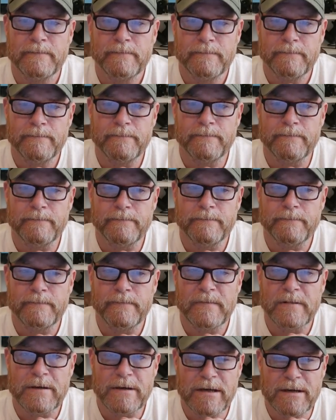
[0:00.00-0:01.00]
Hmm.
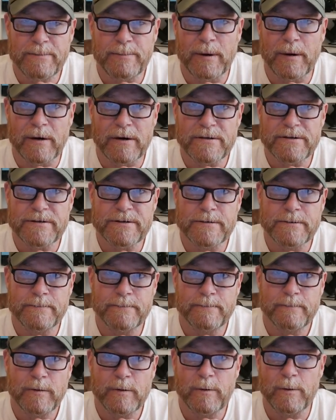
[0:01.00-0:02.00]
Gun parts,
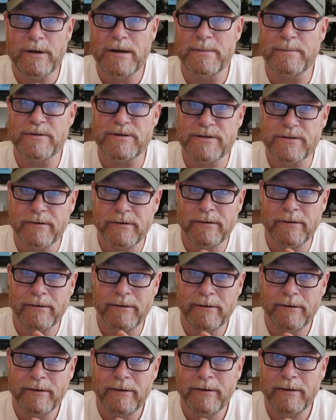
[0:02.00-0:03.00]
grips,
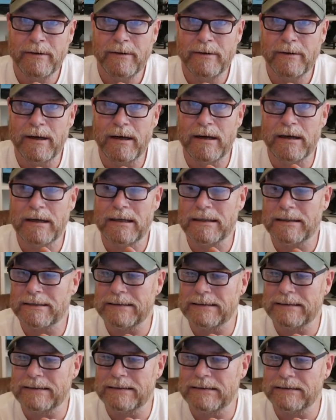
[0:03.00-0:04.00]

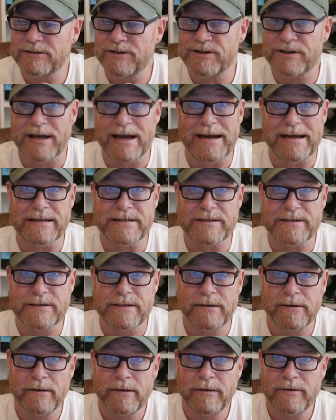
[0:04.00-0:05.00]
uh,
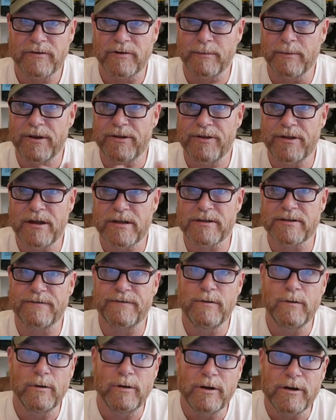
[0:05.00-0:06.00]
sights. Some of the things, if
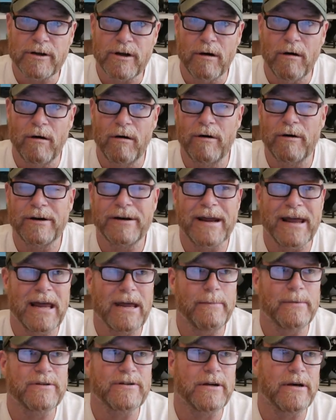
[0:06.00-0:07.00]
you look on
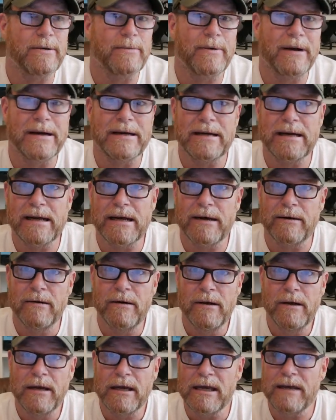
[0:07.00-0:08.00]
Amazon right now,
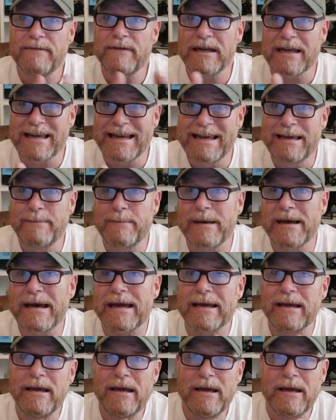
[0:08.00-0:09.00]
even
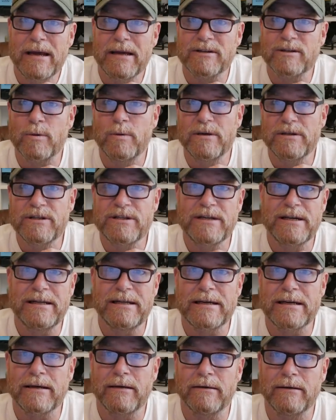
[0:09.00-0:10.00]
eBay has quit
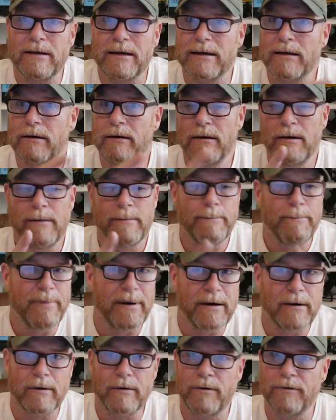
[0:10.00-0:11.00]
selling like
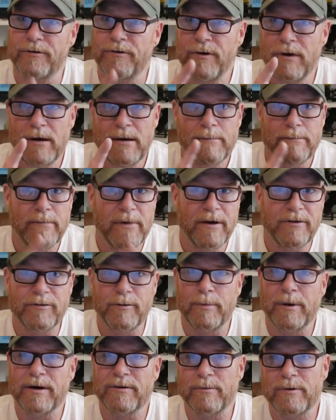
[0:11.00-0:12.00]
barrels, muzzle
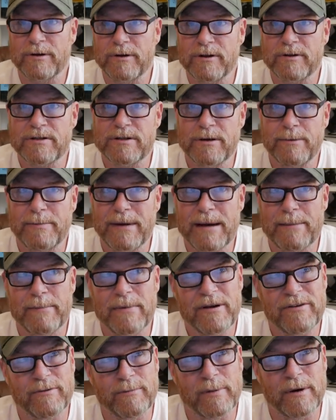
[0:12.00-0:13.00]
brakes. Well, you can still buy
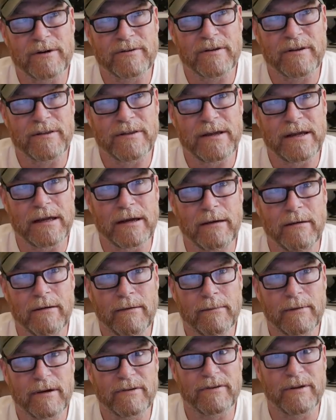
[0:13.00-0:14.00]
muzzle brakes, I think,
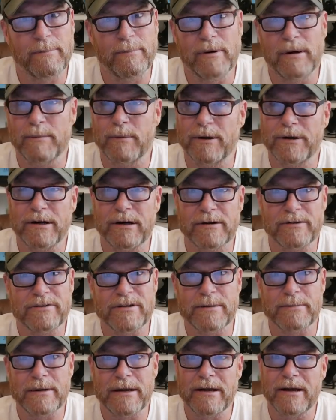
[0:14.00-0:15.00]
because they put them on there or
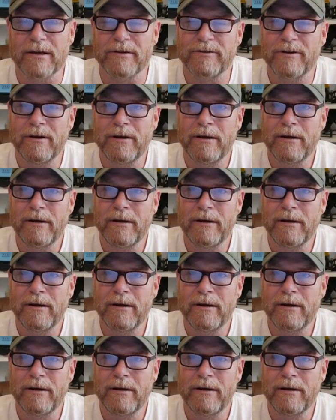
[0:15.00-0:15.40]
something else.